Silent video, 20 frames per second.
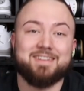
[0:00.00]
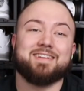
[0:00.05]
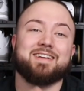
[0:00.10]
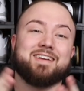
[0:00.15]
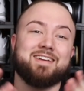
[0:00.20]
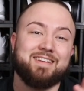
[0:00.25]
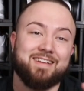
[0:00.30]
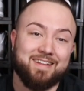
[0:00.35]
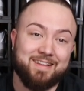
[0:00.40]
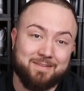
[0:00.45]

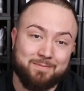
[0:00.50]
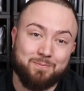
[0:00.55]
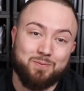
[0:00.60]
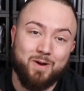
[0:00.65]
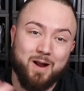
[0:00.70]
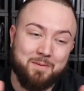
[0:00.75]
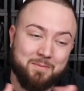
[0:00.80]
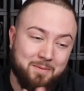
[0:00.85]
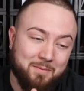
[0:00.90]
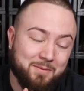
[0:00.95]
It's
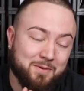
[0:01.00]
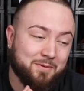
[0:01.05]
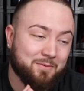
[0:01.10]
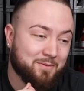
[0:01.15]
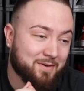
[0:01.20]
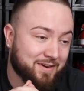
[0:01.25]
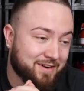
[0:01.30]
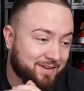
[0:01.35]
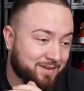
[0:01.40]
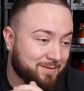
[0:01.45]
probably
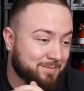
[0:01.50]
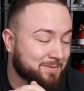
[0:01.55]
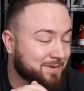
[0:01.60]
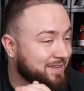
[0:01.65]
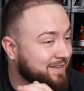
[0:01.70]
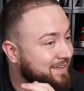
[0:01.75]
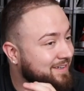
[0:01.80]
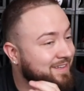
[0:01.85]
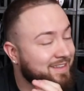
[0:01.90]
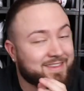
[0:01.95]
real,
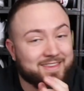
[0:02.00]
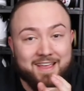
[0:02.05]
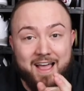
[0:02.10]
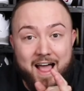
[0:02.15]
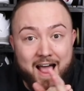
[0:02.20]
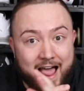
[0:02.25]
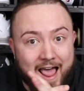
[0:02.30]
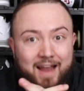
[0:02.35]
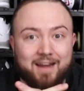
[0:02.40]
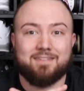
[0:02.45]
but it's
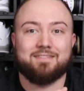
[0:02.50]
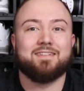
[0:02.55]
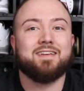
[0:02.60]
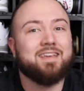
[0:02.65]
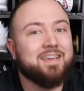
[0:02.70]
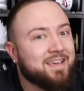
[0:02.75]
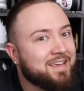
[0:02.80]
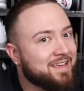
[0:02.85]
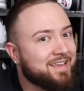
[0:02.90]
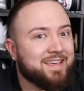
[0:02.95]
hot.
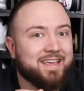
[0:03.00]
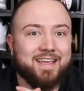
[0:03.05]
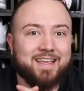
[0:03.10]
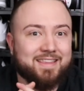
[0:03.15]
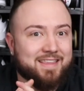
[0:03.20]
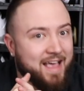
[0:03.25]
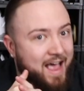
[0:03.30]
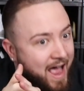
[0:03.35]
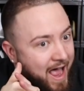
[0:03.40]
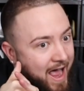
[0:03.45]

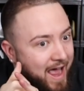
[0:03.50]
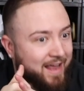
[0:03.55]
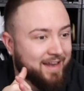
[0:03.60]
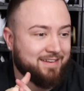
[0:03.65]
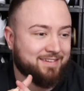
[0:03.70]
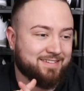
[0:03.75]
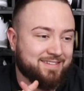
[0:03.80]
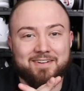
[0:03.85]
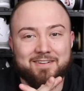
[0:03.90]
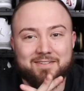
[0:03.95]
It's
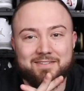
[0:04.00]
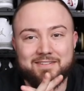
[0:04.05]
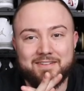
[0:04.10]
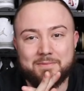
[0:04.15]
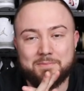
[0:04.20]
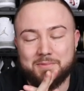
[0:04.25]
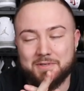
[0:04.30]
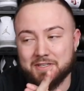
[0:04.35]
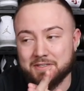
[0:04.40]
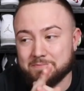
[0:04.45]
hot, you know.
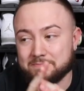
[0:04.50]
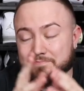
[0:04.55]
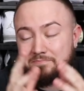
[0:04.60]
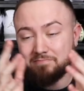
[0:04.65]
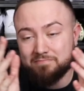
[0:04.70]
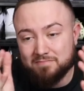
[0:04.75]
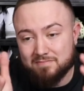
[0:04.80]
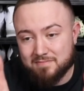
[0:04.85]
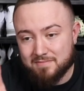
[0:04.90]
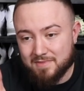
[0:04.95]
But
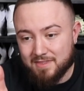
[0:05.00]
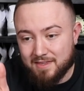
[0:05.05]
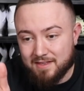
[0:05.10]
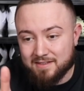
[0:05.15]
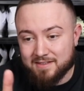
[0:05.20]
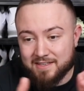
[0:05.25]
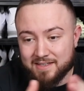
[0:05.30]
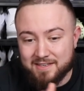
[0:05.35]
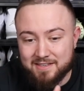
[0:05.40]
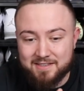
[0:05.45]

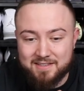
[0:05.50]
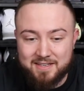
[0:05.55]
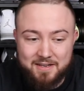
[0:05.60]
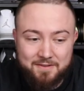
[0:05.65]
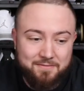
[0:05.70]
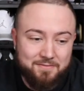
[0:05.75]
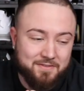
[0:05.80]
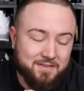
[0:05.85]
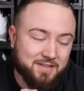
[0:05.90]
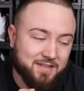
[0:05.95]
it is
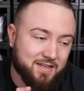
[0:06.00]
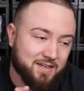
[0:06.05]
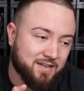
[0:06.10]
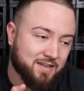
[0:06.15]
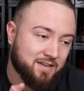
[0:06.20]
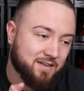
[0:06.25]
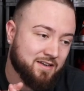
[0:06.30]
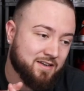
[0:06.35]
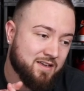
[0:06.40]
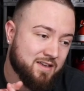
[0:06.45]

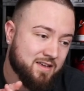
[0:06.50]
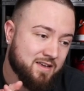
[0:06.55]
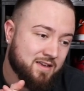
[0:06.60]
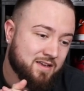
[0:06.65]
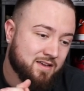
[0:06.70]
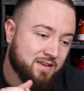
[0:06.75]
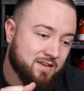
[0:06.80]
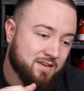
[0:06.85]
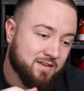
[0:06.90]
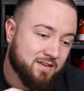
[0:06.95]
definitely
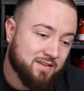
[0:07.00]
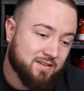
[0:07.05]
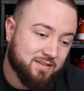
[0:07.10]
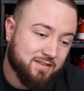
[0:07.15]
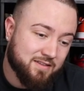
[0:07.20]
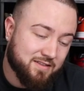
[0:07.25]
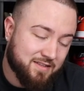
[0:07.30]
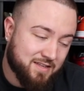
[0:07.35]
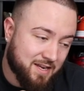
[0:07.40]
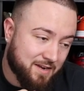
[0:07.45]

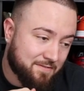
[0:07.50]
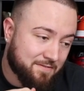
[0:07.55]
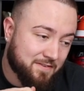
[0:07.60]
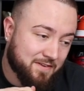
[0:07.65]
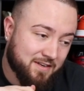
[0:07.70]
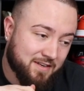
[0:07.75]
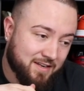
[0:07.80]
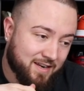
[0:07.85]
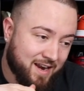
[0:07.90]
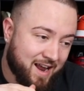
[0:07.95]

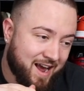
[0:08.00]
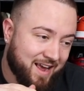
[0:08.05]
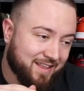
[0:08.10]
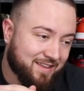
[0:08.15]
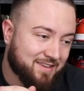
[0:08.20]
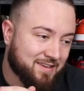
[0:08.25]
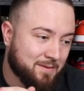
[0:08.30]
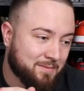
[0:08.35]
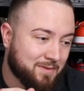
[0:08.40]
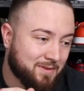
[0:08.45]
definitely
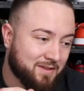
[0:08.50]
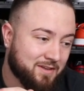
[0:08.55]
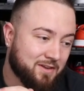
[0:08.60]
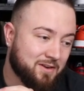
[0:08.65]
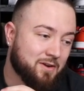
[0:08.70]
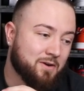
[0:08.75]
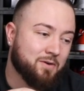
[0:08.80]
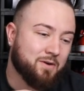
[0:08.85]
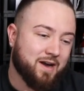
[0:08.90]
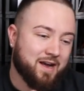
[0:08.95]
not something, you
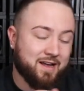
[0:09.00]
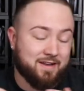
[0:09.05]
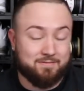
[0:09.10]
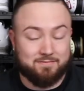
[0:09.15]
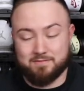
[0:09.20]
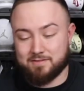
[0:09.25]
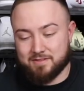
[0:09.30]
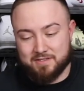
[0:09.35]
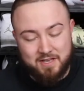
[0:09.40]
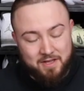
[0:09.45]
know, I
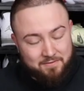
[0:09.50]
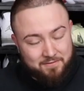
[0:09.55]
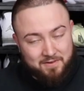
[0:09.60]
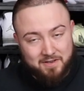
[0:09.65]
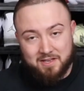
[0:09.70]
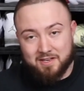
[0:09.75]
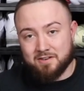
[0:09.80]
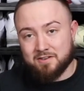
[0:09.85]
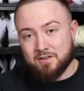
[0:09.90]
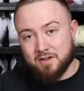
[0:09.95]

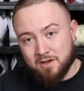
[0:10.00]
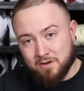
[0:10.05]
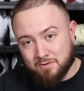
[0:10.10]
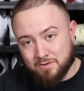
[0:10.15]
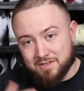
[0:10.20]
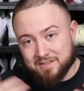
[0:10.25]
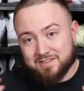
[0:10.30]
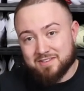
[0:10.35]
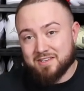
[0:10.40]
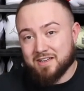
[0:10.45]
definitely
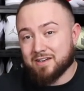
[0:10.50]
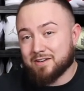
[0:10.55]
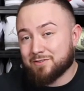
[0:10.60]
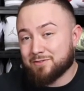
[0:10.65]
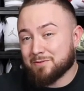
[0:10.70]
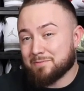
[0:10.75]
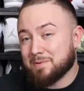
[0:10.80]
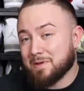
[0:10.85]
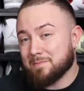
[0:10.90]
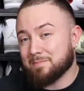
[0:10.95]
condone. It sucks
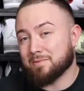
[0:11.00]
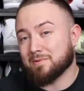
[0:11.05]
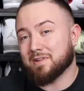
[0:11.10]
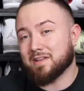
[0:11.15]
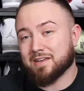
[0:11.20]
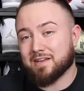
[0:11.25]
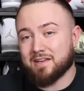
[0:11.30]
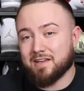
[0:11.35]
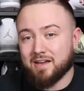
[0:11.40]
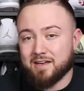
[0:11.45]
for people
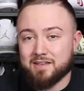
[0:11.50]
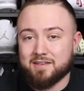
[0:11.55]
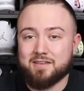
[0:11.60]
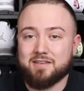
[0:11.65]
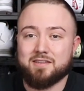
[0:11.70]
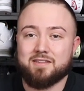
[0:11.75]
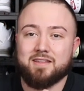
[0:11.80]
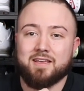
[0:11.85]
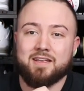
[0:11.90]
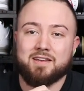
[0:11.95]
like
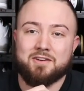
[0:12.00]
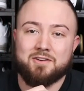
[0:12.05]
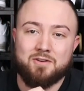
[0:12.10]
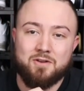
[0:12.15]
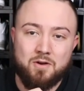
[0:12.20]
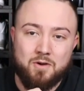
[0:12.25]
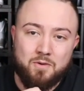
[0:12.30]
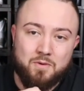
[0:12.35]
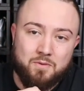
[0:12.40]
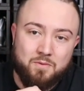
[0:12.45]
us that, you
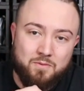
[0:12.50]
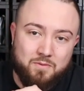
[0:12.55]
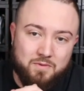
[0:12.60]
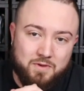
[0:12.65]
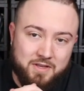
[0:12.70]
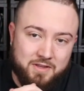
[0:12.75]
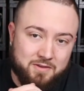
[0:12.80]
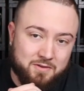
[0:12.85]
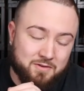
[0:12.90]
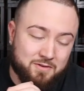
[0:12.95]
know,
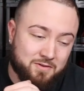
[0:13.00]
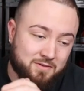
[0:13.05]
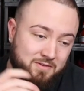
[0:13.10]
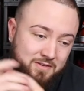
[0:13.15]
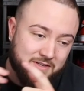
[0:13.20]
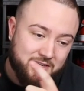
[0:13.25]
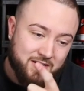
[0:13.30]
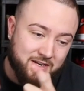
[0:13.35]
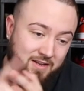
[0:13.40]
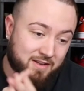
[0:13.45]
either
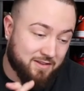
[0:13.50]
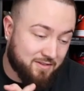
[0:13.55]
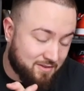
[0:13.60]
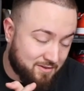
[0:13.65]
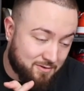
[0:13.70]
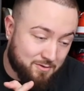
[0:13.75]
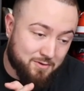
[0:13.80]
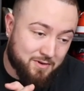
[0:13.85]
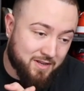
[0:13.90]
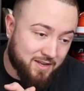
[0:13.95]
get
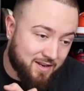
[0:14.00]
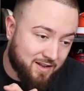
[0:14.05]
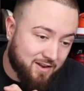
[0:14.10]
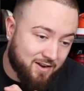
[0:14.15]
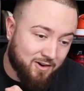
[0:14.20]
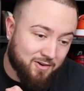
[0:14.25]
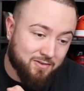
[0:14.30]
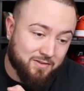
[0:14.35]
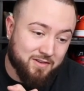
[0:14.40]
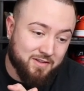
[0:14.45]
it
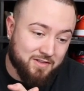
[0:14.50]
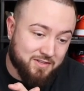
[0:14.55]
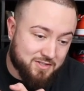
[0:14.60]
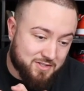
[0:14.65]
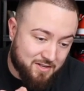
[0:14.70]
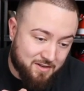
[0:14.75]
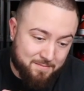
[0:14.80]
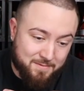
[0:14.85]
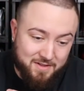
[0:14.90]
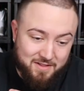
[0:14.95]
early
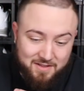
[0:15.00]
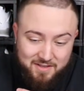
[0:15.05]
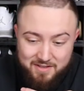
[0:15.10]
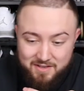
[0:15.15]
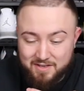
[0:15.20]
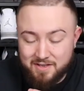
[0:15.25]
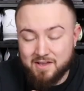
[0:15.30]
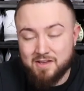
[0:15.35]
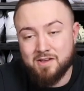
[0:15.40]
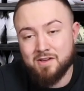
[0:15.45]

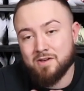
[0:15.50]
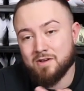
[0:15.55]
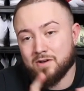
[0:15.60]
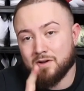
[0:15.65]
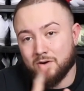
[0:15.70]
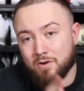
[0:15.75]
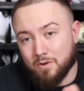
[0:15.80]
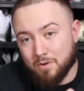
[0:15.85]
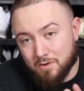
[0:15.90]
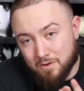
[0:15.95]
legitimately,
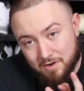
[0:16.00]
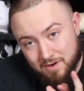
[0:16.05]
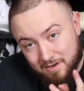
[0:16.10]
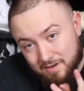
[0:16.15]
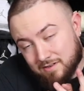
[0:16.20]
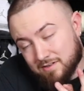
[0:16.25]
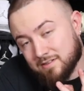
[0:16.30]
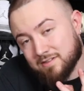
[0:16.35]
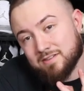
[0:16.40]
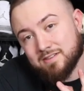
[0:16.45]

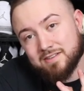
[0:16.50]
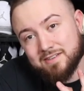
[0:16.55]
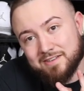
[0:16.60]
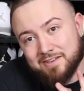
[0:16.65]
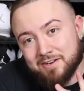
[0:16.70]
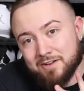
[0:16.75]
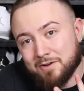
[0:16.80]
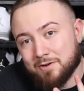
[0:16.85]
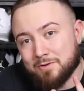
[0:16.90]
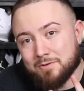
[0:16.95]
or,
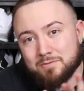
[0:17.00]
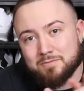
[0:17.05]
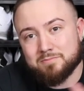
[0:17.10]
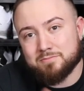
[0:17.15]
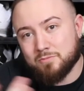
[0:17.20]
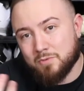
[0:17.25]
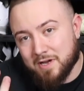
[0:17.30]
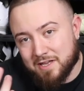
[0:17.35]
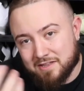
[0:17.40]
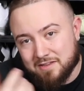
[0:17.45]
you know,
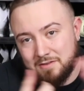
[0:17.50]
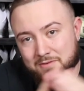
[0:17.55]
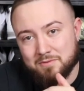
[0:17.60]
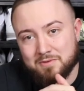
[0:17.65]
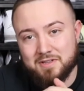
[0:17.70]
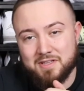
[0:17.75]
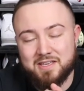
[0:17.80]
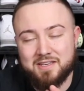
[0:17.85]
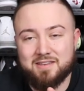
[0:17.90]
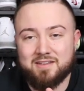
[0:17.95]
wait to
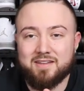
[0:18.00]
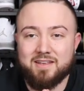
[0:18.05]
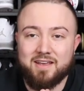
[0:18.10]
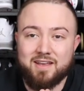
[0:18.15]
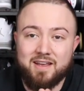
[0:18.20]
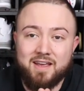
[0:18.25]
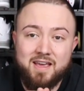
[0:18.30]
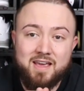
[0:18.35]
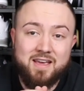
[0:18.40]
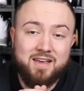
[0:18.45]
release
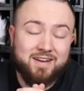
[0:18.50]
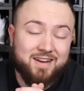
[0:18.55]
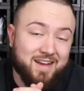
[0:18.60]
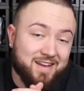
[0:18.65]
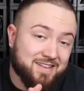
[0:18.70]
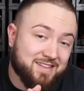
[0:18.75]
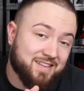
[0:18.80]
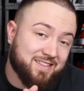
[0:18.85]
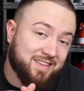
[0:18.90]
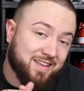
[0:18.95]
day,
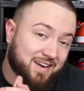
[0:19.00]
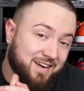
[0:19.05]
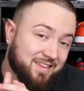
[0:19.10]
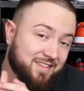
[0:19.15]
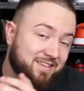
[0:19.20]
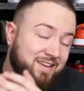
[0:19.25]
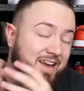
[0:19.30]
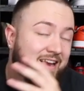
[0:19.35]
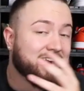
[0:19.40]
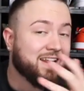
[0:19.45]
because at the end of
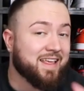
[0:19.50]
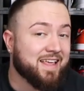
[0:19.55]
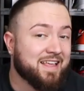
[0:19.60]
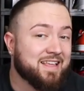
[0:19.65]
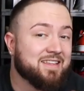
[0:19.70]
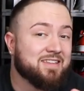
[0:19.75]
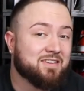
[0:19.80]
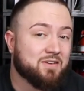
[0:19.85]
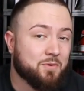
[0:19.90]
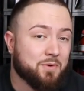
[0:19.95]
the day, it
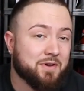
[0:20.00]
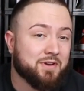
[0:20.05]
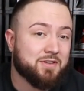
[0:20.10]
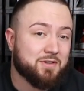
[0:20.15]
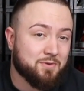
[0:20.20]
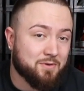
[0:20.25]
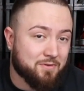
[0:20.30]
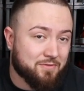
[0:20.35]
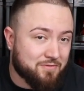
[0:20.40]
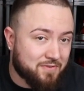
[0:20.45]
is going
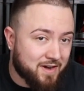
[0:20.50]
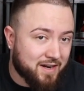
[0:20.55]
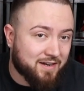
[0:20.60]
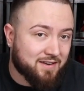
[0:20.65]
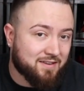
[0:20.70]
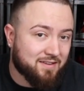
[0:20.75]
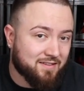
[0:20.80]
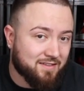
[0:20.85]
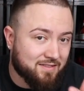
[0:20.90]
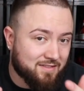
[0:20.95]
to
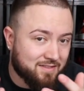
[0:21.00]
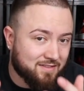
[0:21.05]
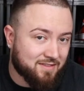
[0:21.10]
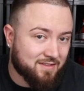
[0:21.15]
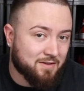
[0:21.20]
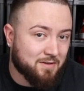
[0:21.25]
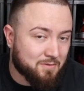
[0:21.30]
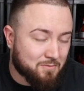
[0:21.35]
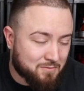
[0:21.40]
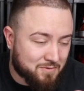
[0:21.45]
affect
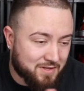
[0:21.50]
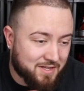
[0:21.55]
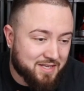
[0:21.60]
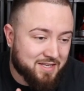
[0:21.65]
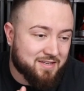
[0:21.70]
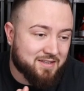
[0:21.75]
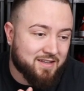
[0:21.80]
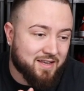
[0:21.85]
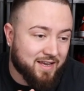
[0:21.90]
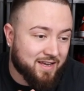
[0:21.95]
the
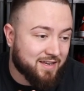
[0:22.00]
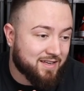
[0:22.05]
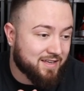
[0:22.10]
release day.